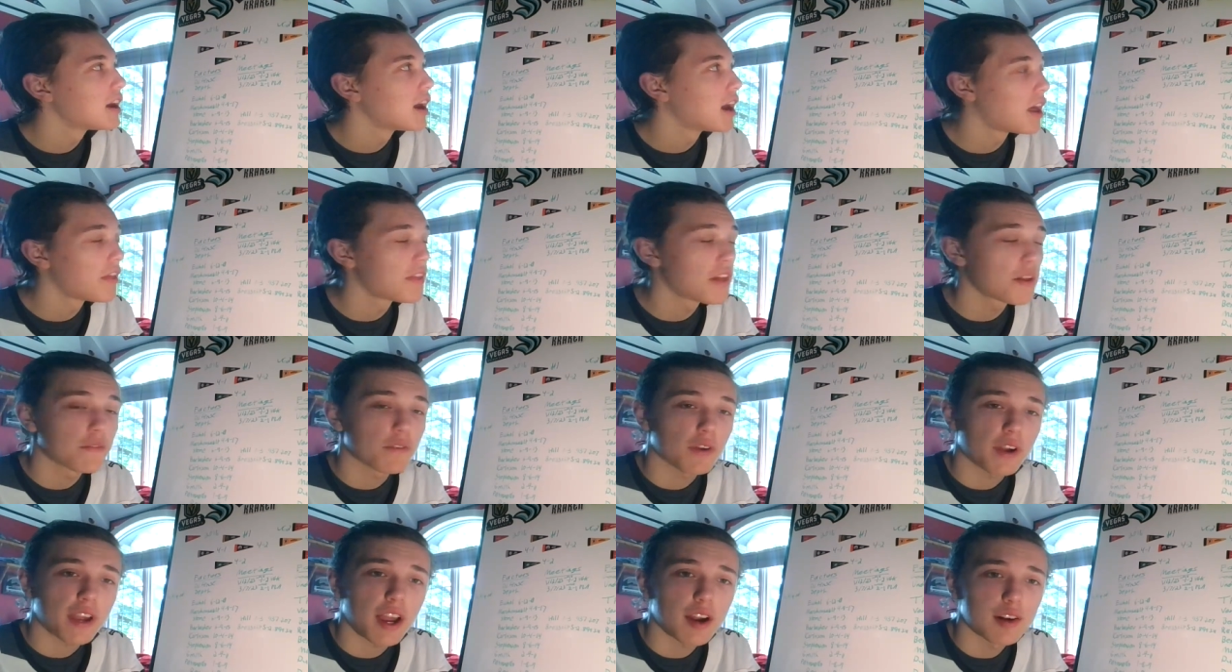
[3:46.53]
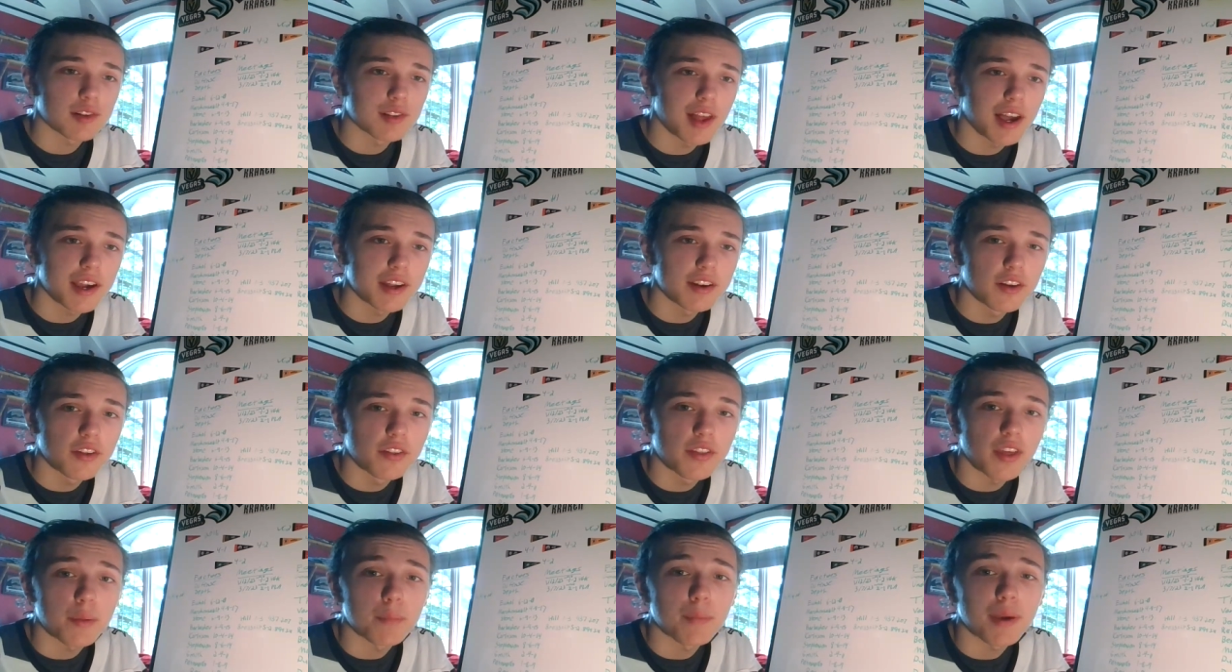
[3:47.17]
And then for
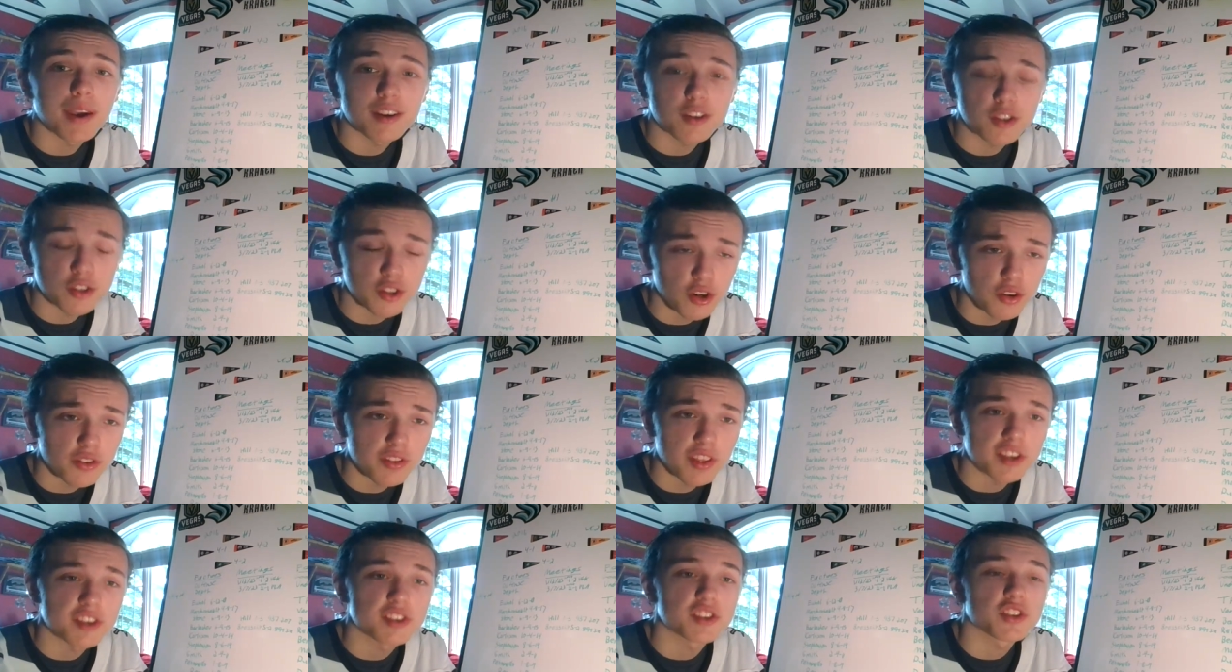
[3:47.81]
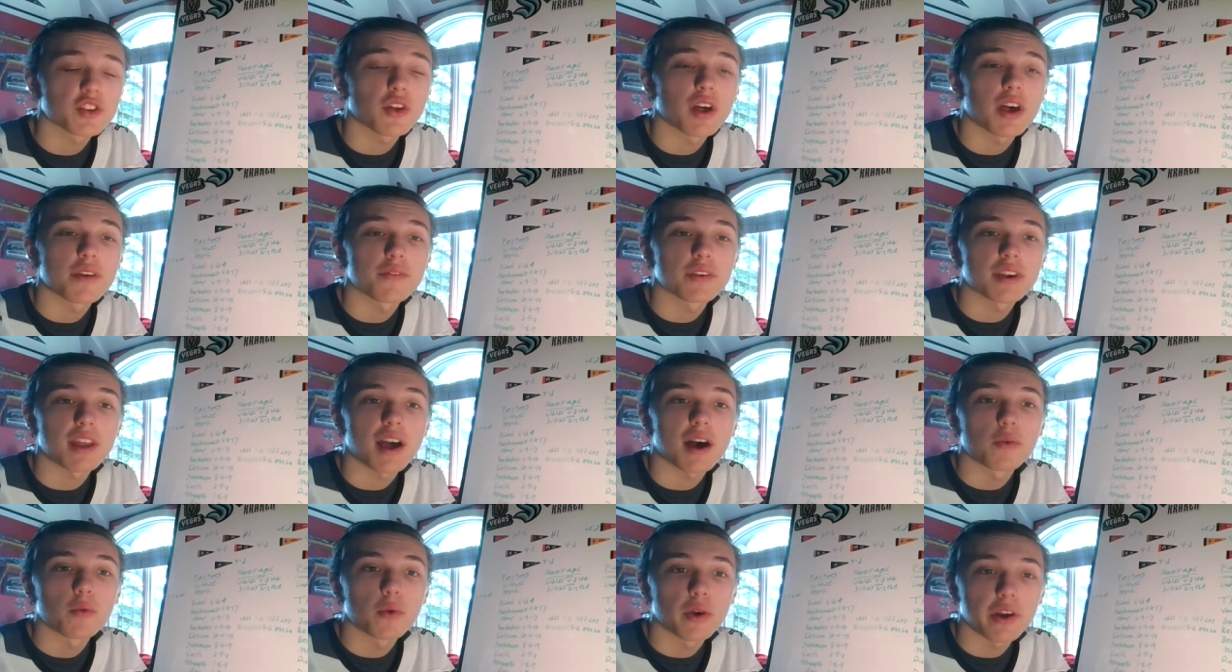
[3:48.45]
Carolina, they make sure they still have
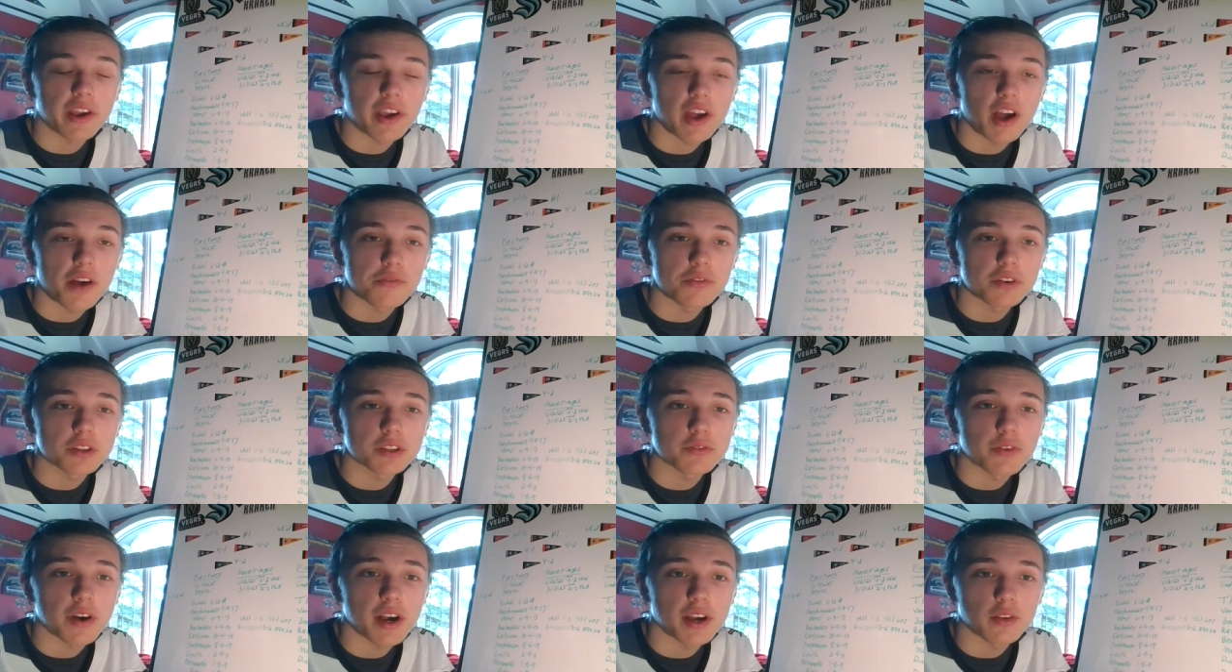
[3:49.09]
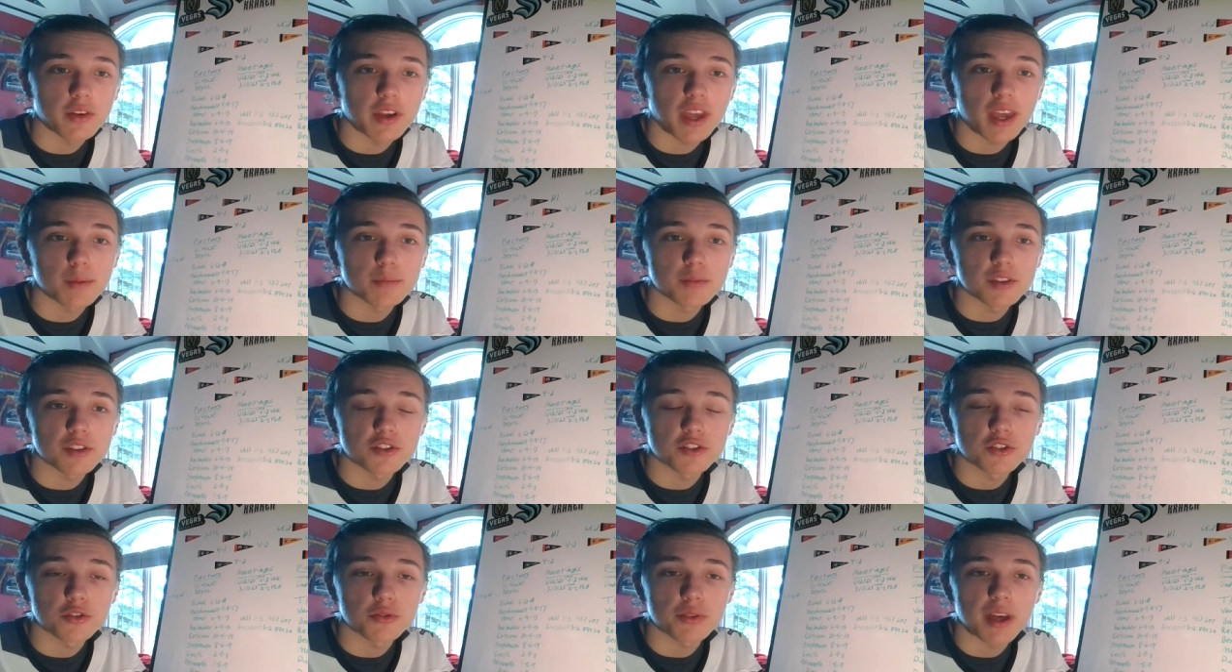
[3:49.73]
not won a conference final game
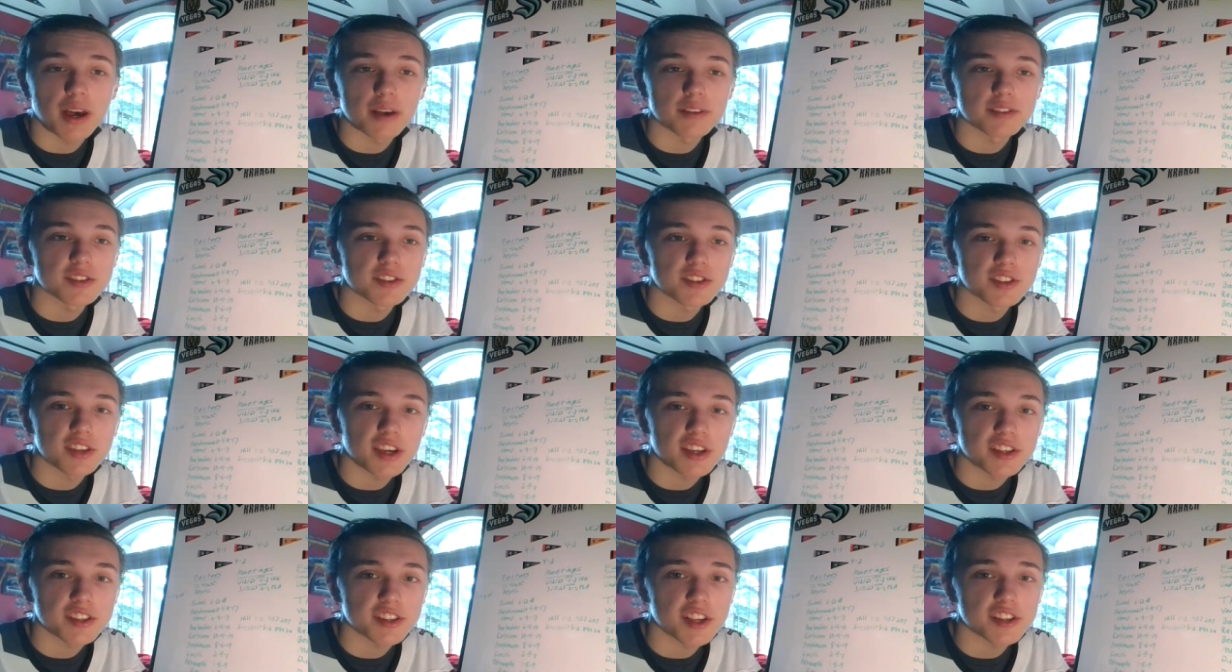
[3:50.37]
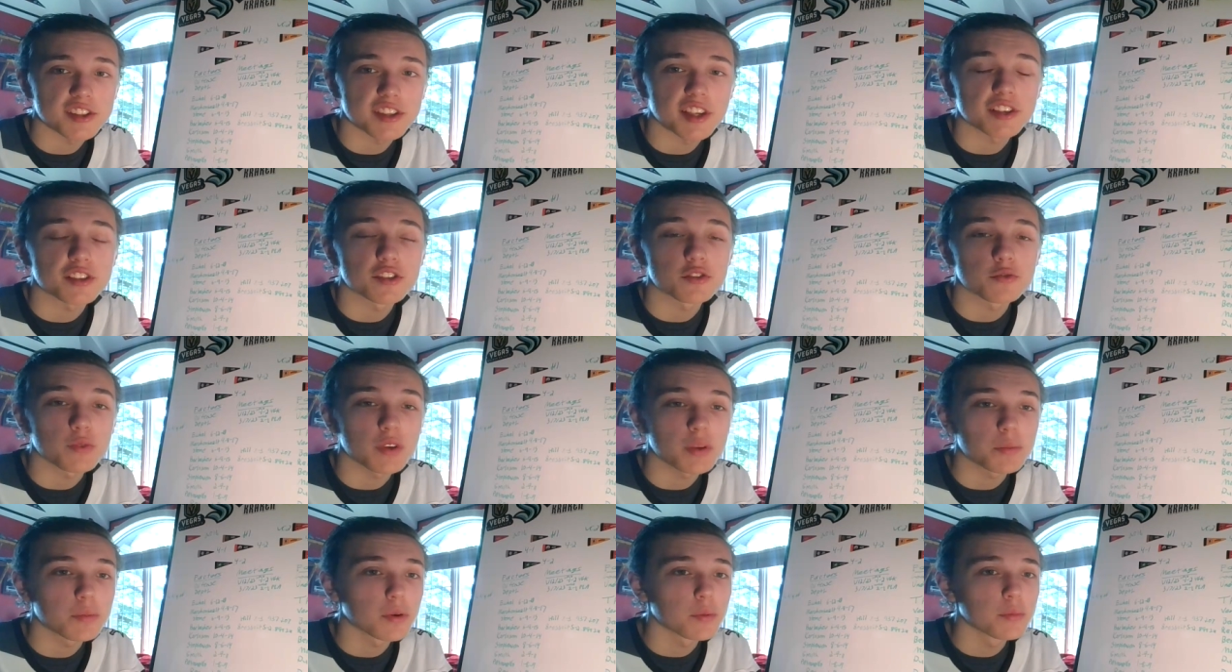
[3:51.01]
since 2006, as they
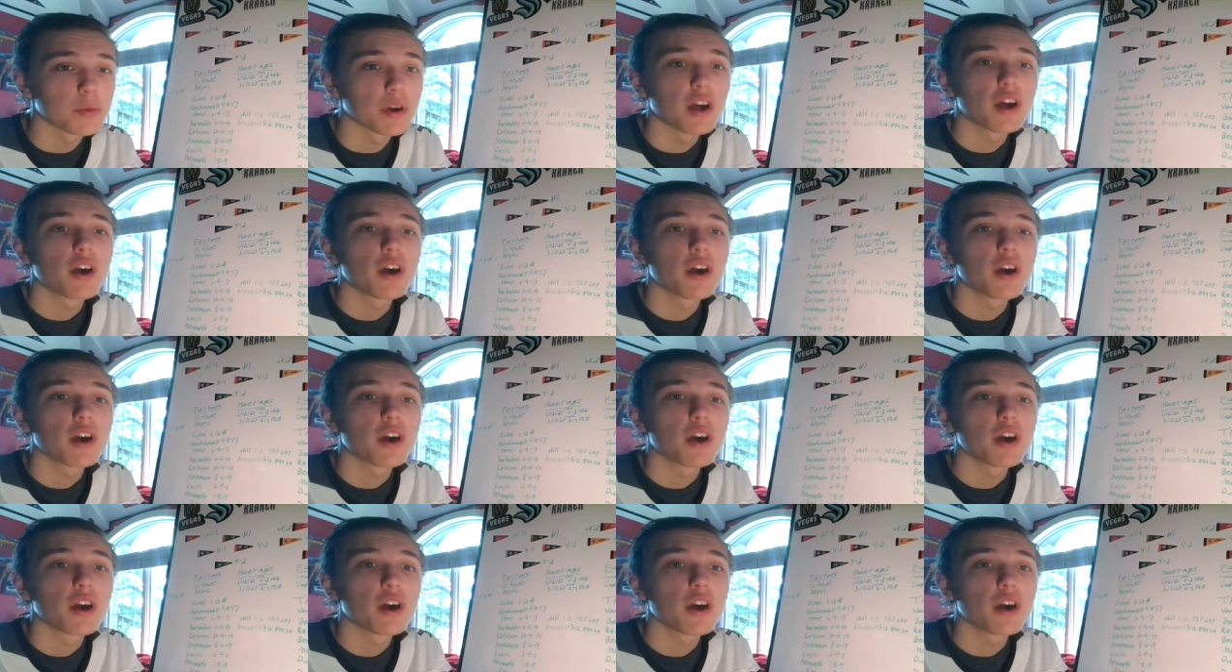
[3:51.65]
sweep them.